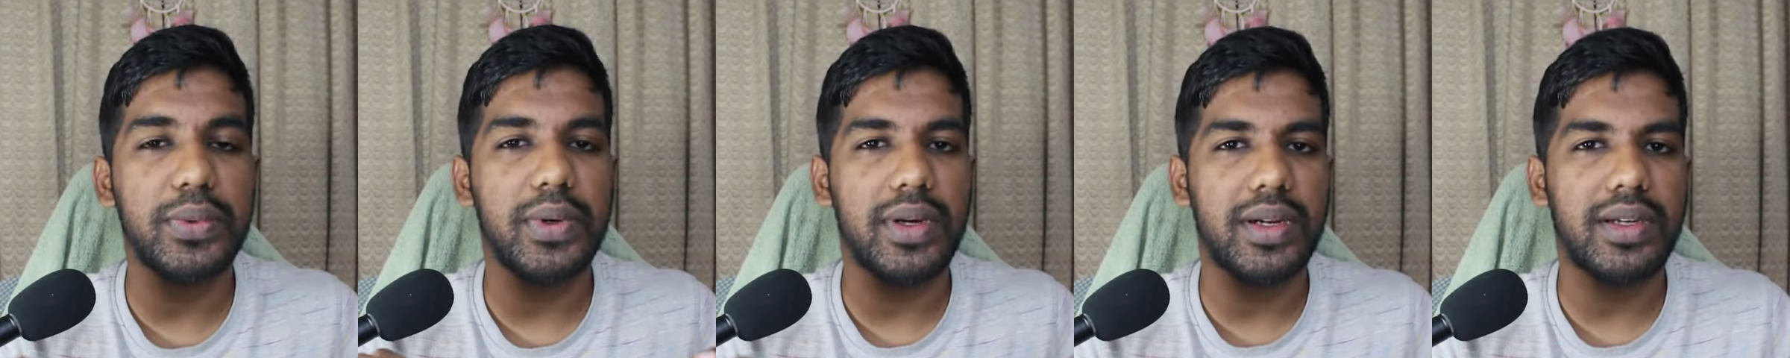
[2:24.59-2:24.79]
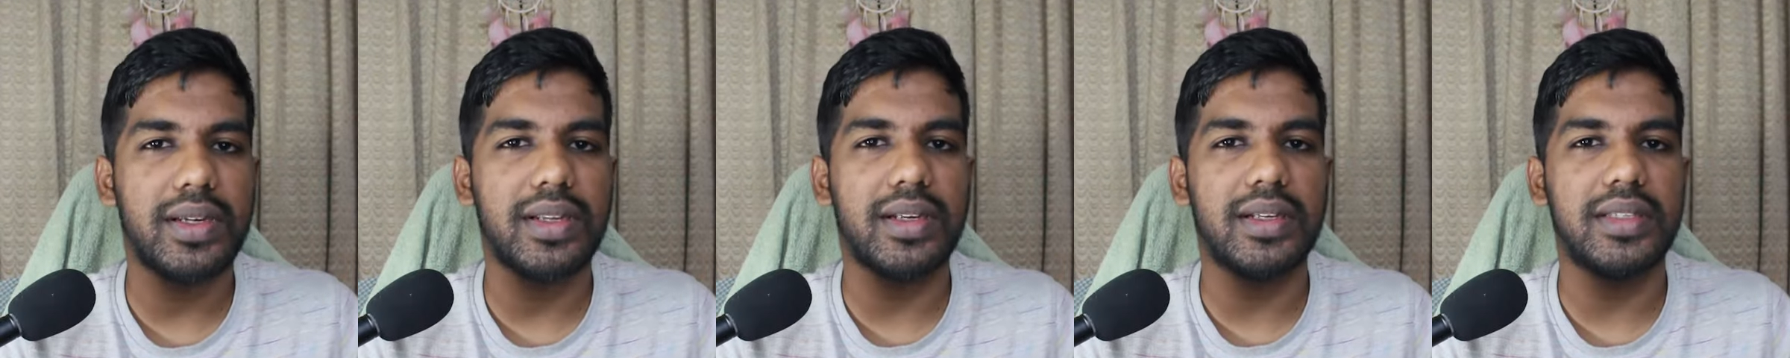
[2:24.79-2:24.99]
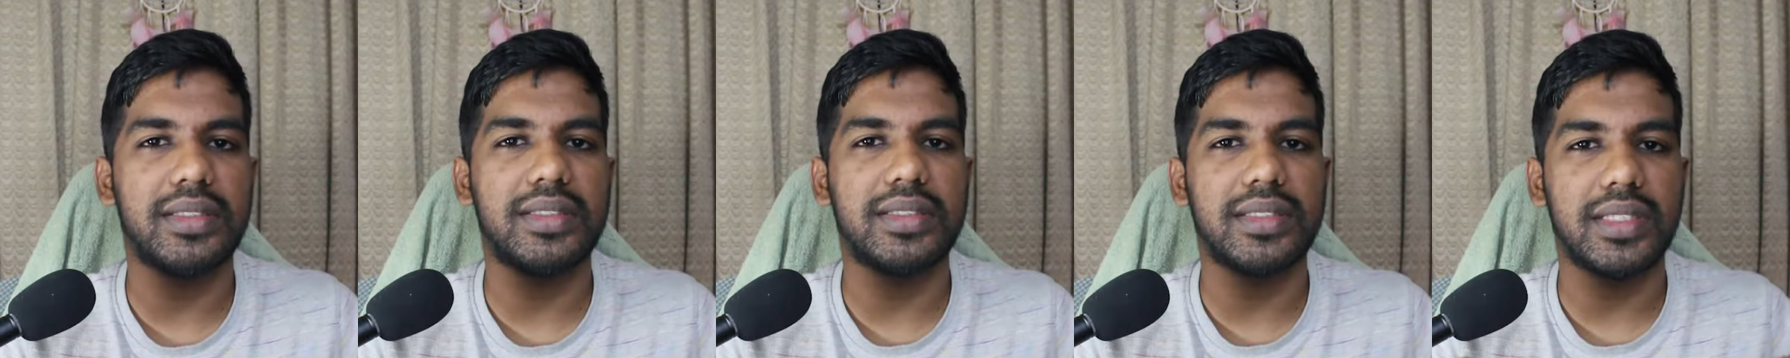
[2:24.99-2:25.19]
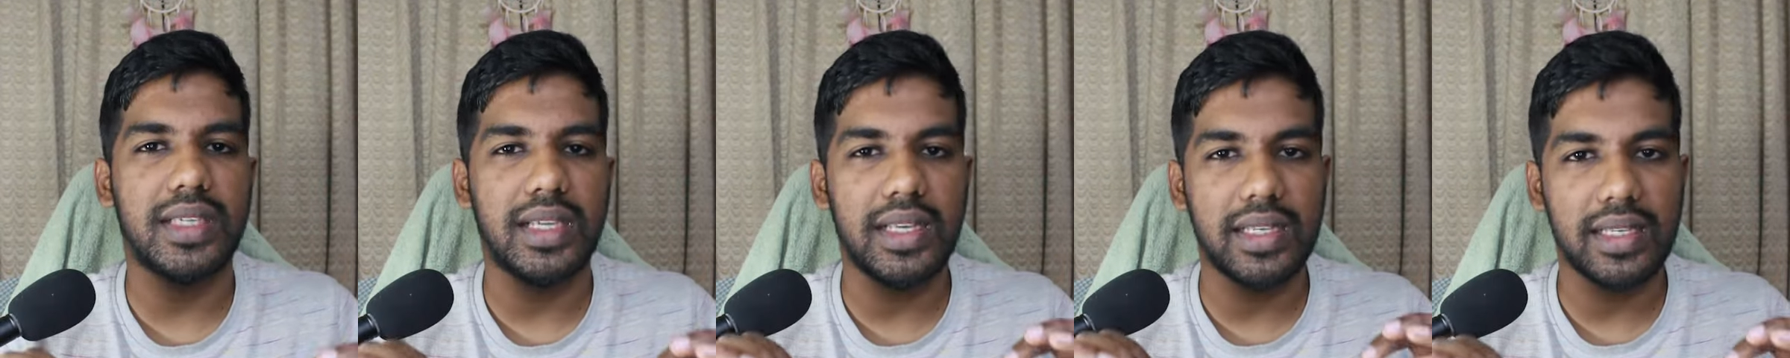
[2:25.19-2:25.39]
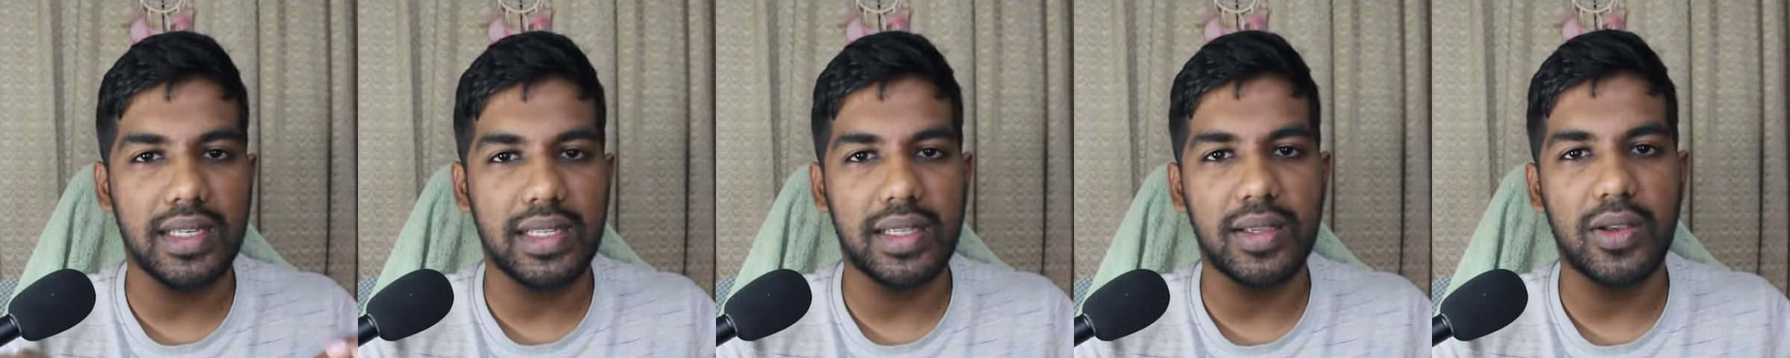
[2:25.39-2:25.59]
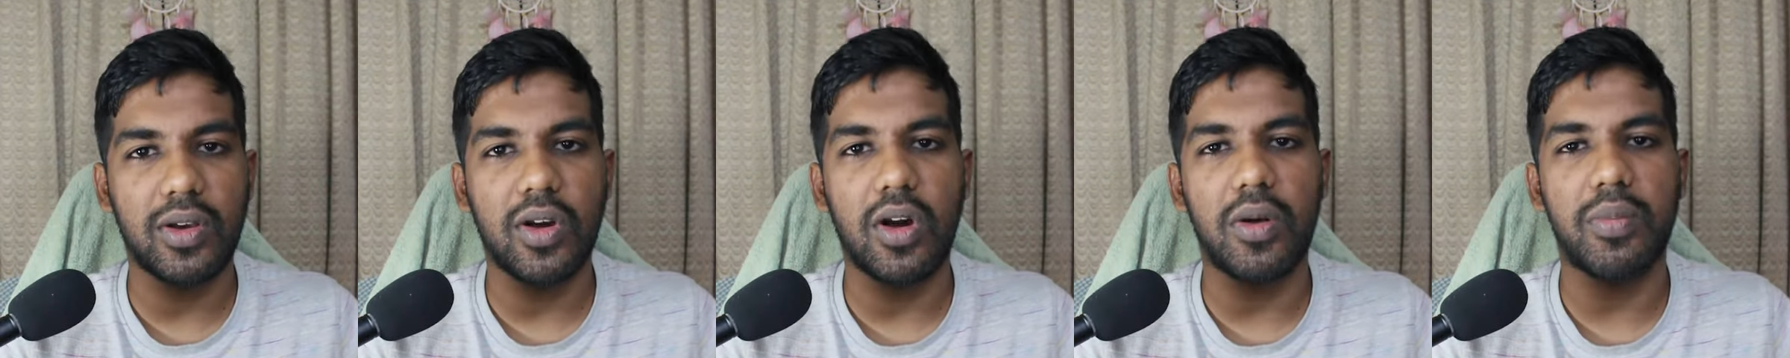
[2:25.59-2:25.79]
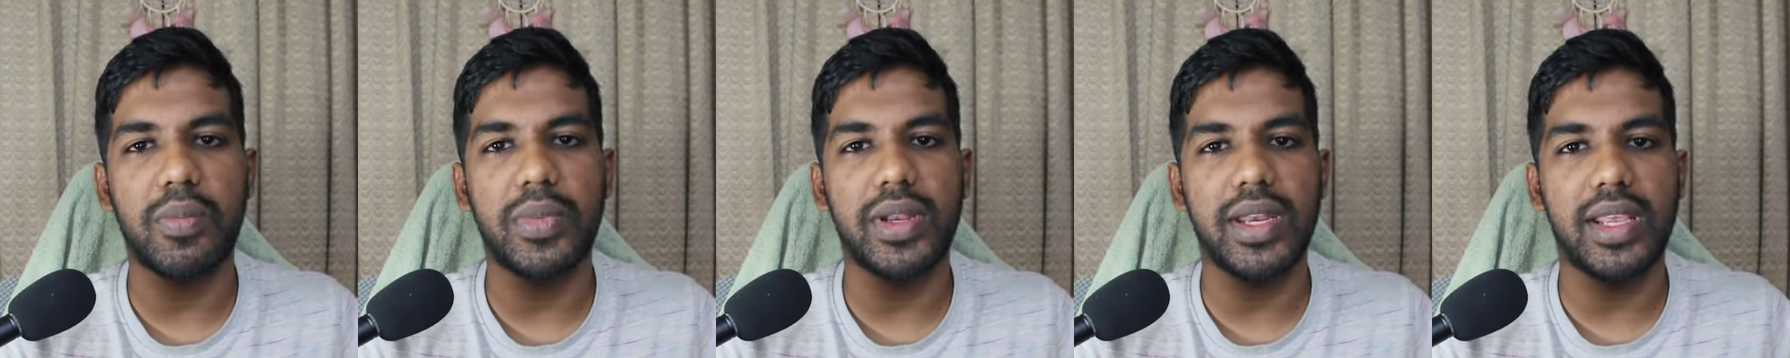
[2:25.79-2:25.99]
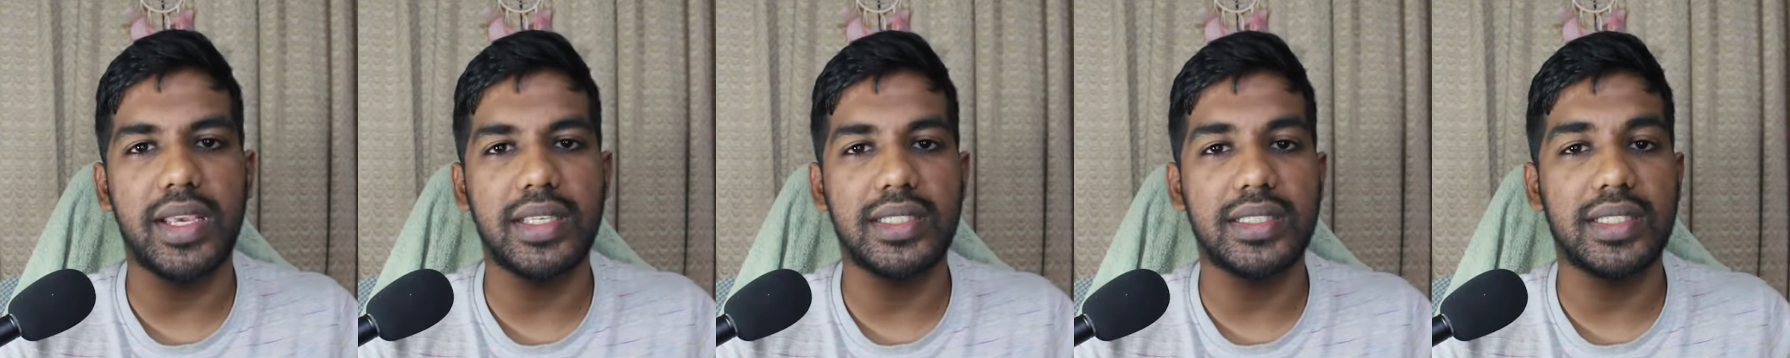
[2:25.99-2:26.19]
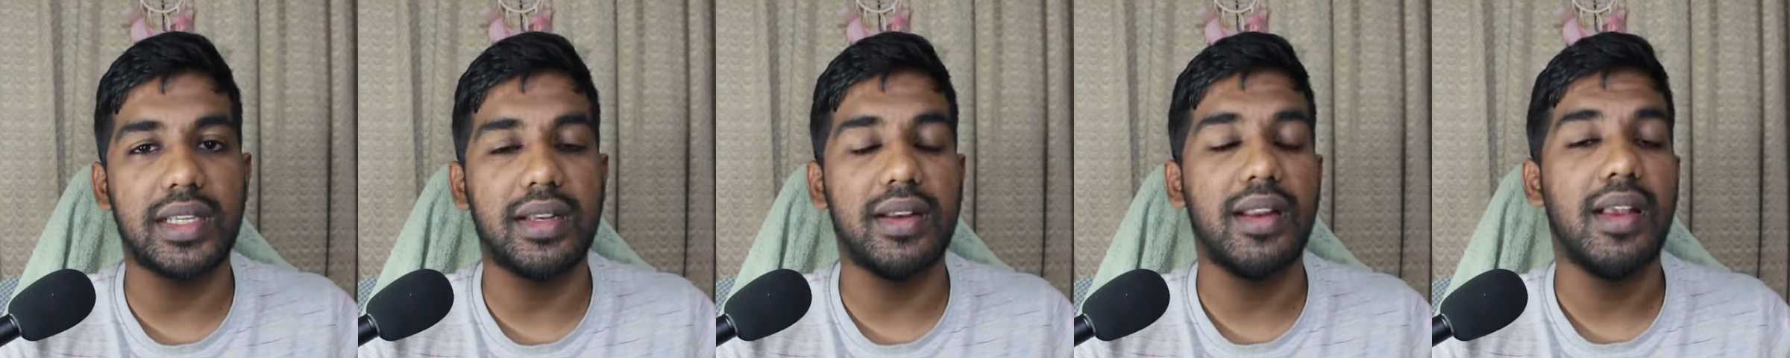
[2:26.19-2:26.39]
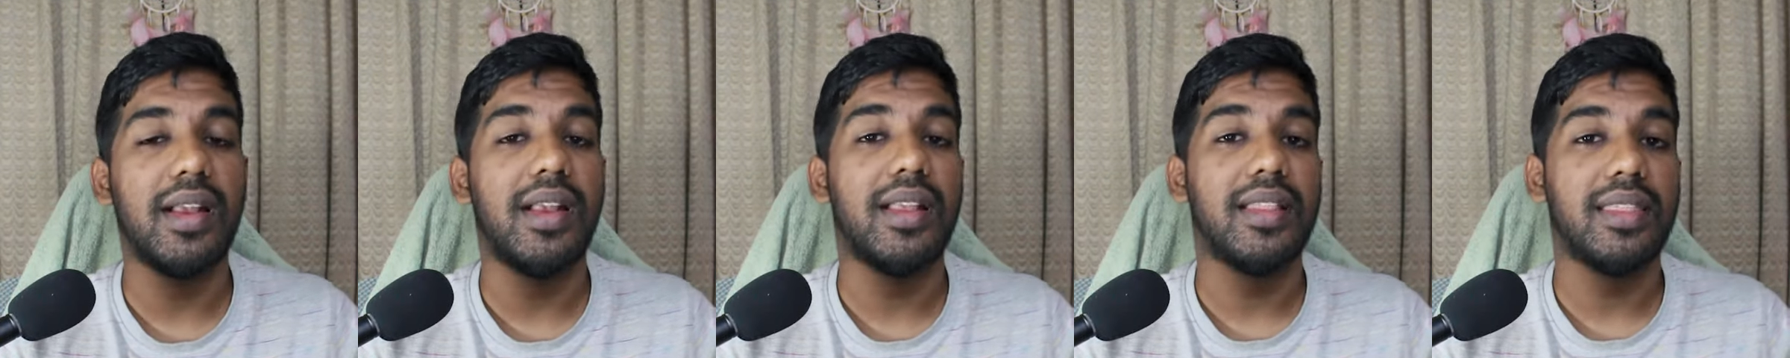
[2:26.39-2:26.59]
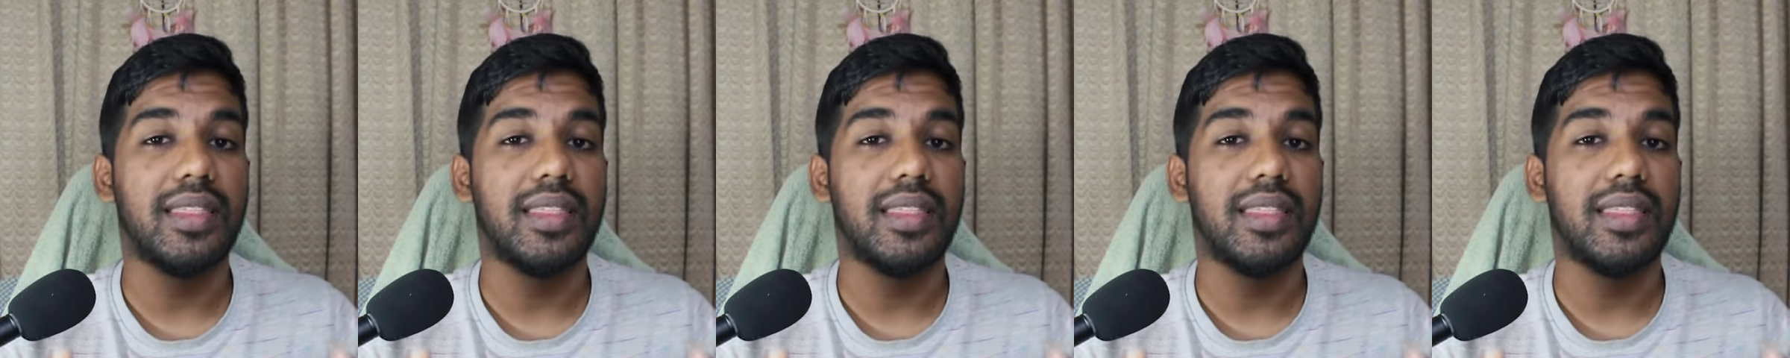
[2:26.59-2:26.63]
returns in combination,